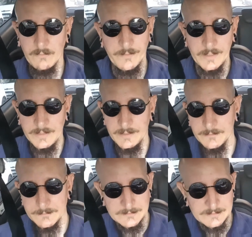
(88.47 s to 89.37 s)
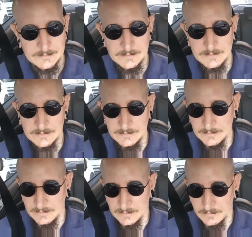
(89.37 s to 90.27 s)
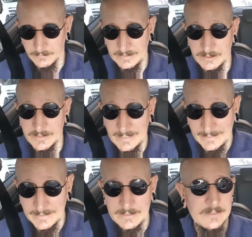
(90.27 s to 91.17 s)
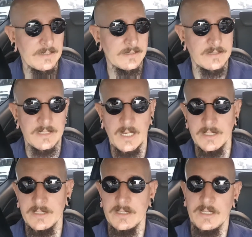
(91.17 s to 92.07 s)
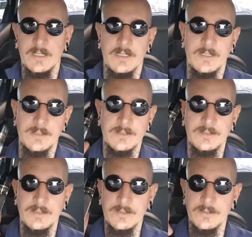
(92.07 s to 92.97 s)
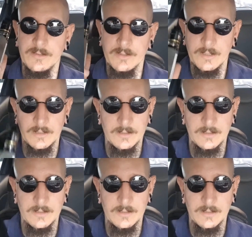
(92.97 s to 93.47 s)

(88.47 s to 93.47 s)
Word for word: really, but today I decided to